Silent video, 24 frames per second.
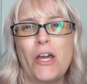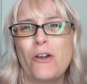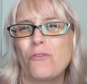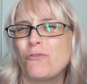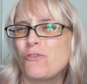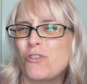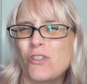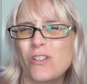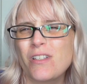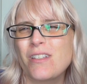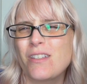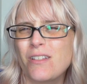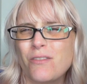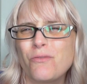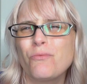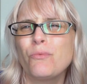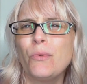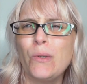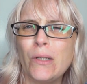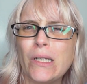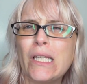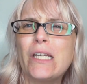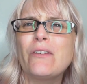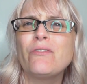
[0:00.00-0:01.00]
just
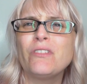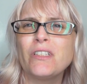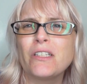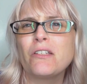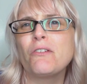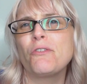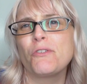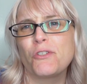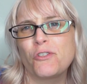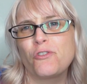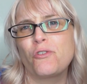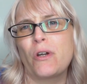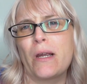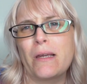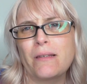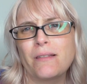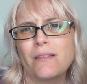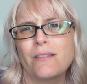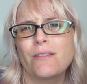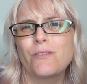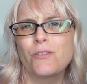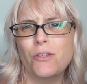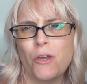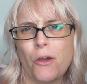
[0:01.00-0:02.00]
relieve a little stress.
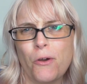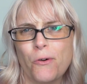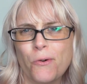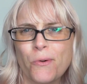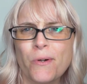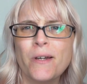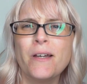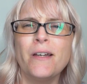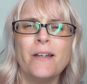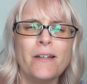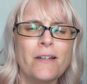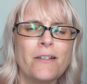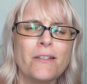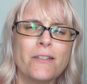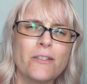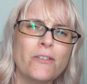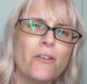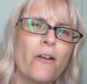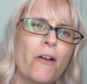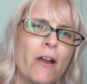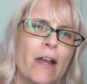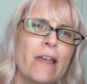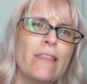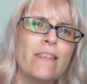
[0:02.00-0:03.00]
So
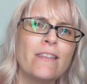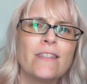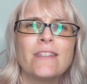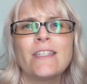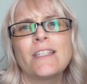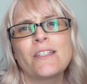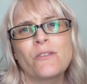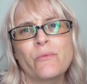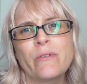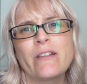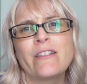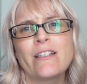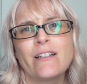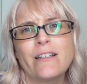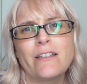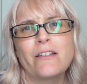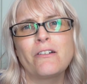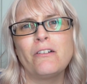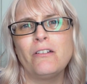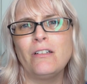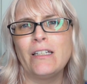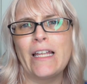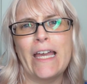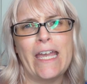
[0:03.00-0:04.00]
sorry that this one's a
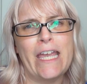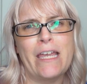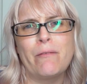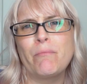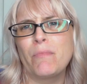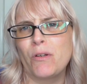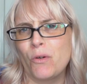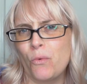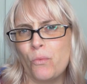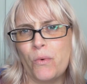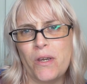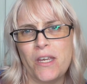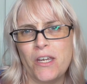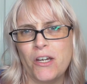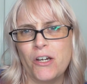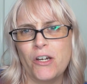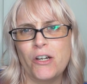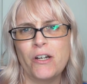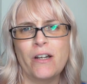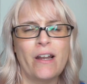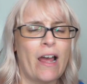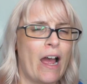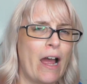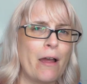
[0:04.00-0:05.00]
little lame and
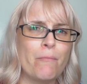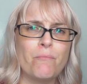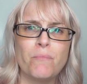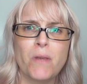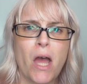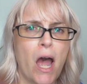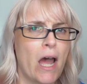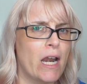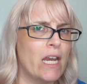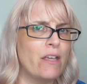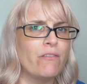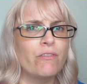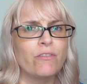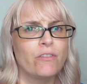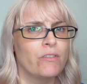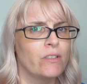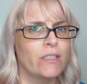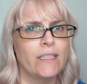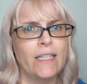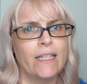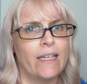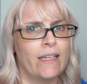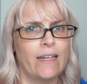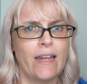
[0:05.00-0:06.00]
weird. I'm not even
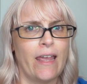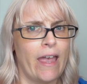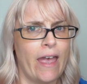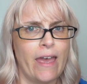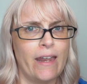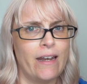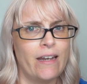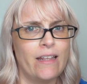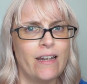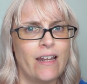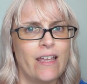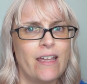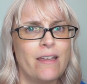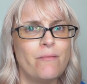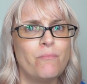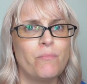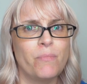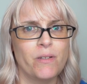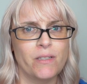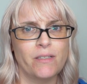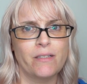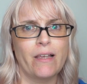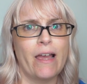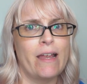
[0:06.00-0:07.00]
really going to edit it
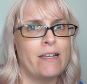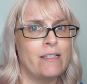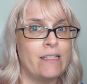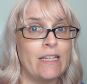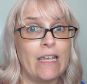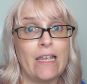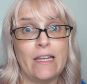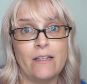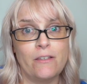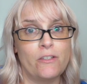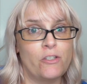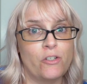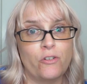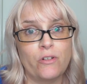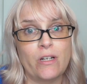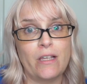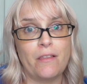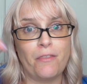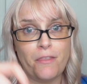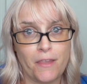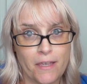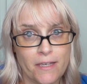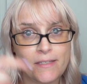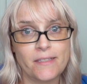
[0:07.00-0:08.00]
besides
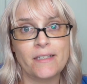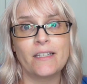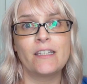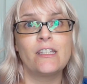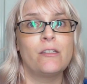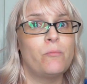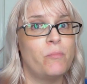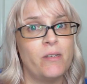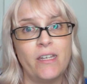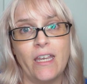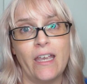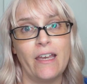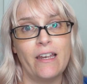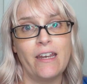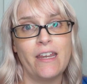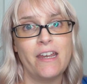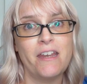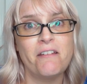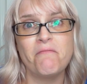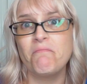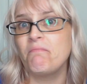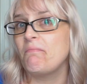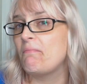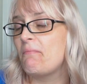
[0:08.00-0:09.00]
inserting this at the
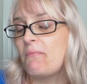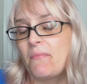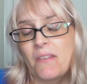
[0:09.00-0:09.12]
beginning.